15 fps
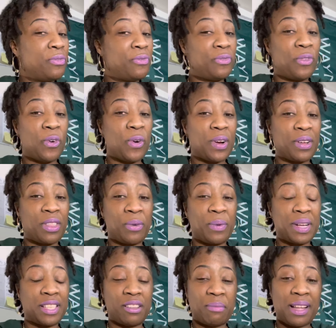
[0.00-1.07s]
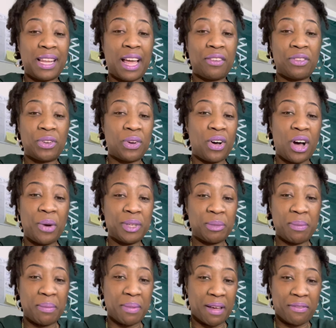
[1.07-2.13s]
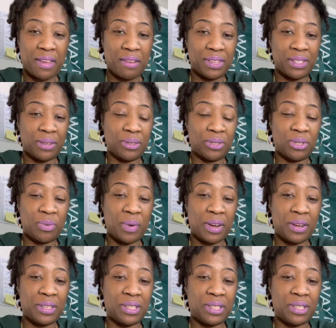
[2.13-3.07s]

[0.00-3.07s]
for the rest of my life. You'll always be my favorite social worker.